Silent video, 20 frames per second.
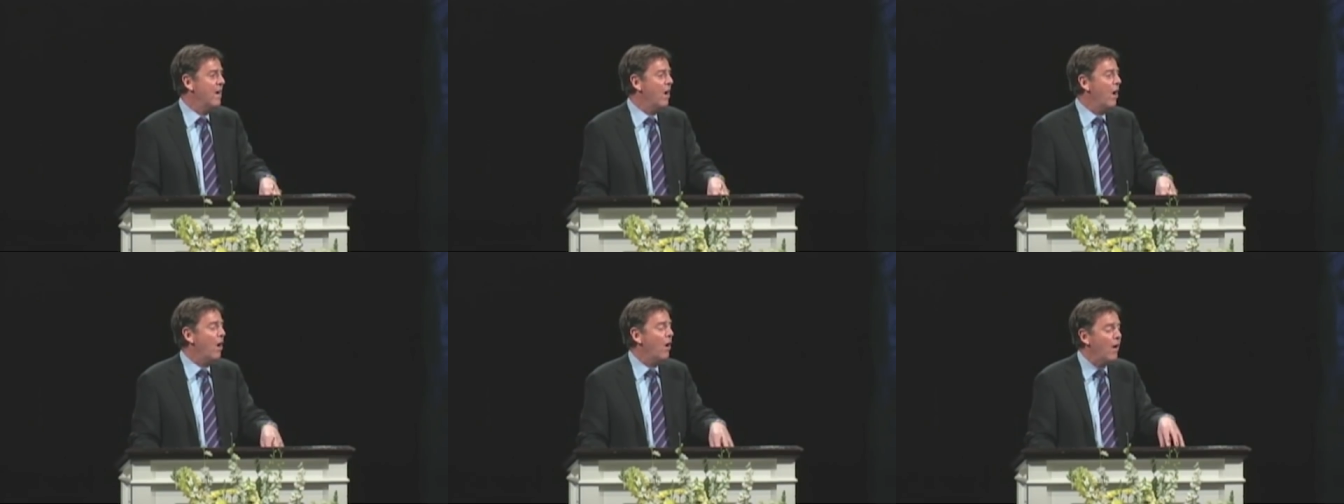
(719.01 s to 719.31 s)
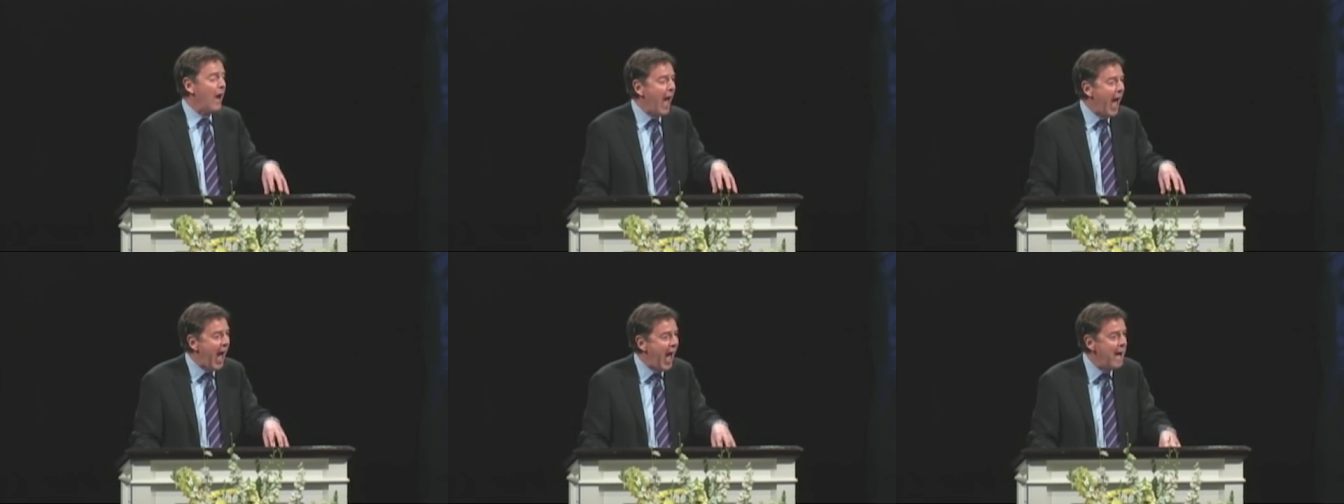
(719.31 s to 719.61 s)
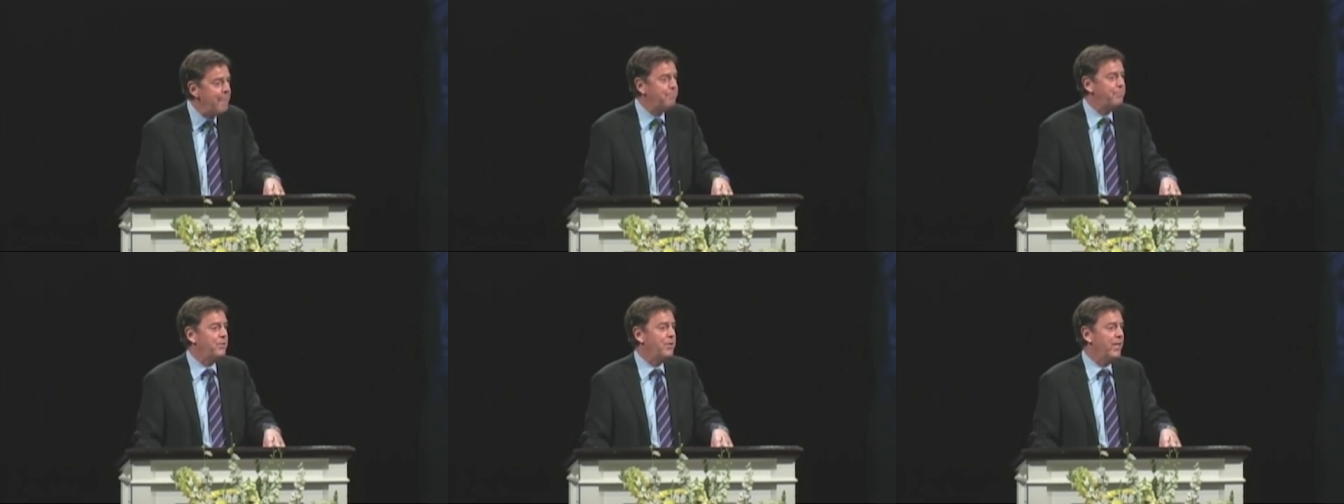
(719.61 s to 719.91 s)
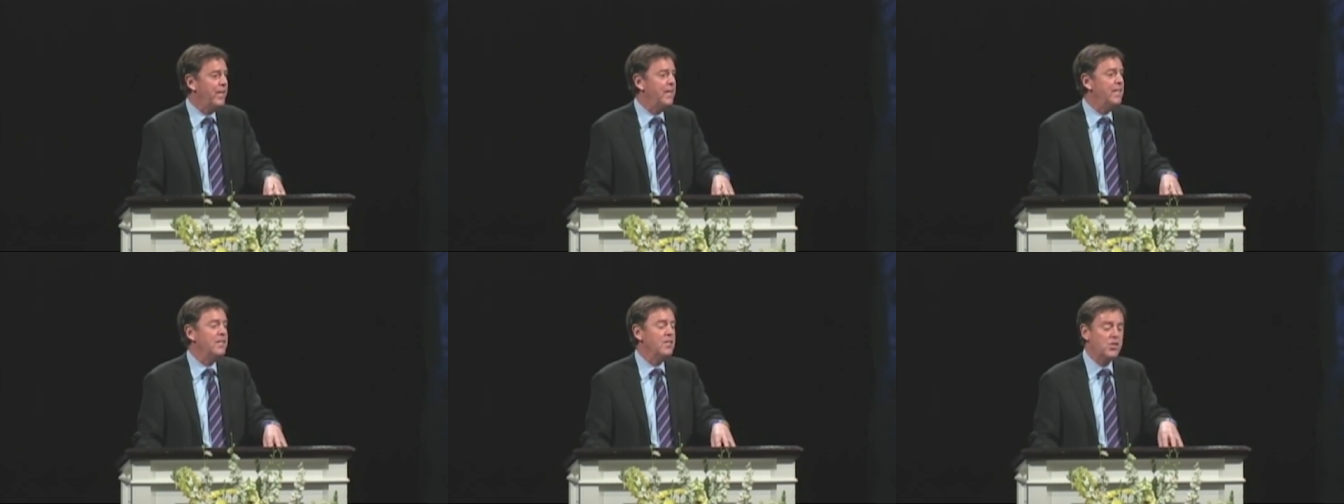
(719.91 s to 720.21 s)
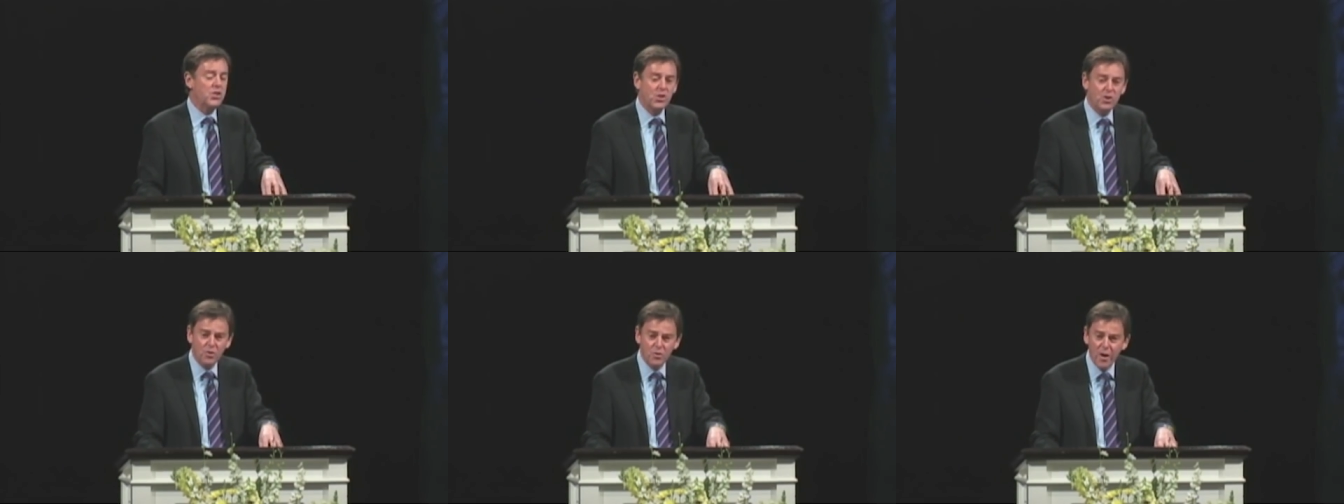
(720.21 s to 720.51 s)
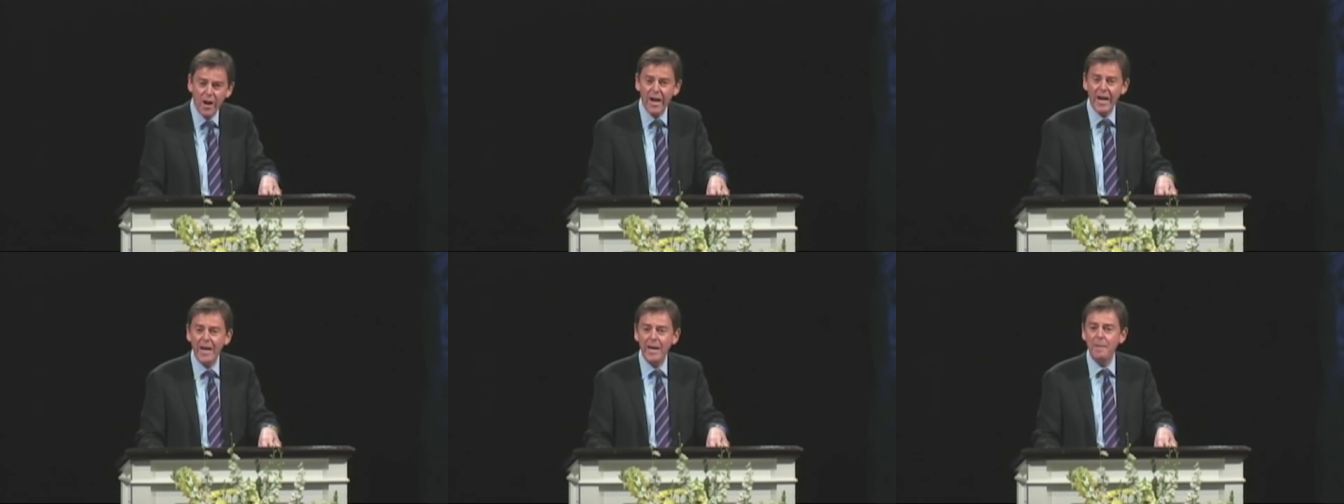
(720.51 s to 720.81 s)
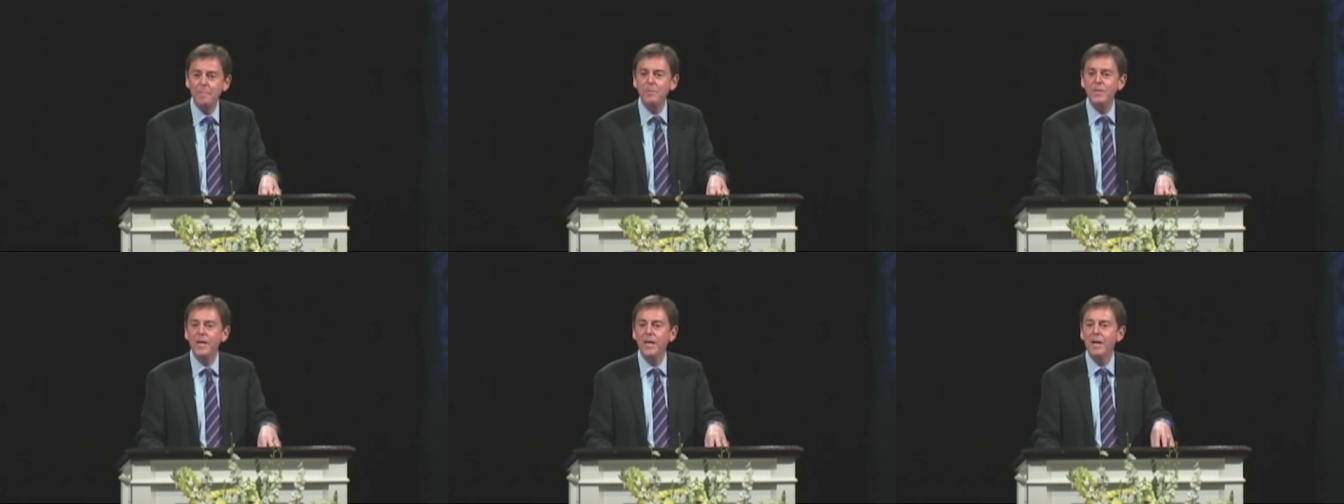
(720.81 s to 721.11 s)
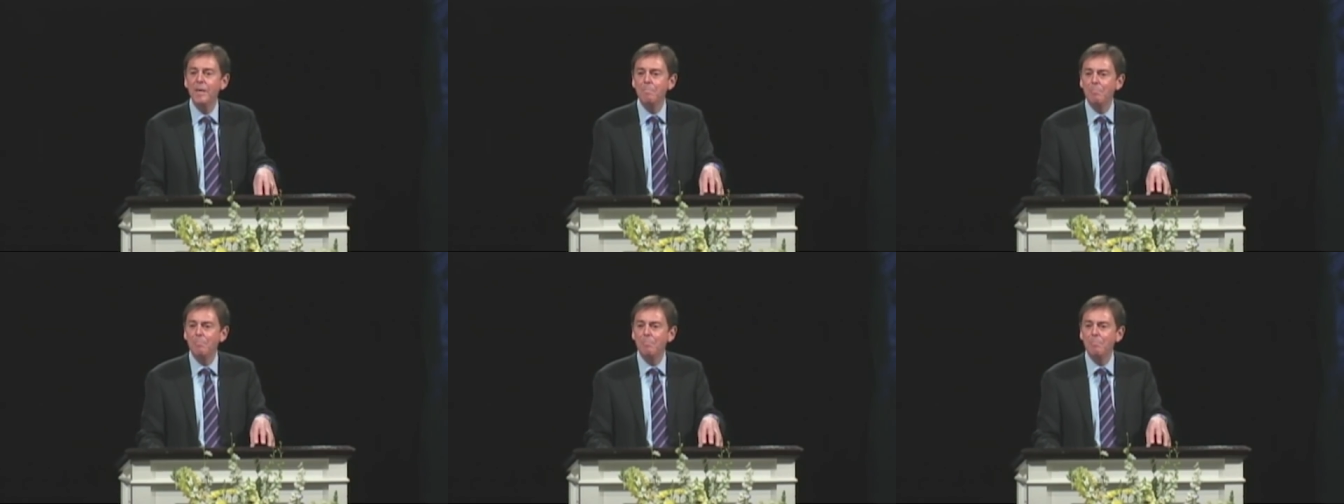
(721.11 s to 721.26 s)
are aptly described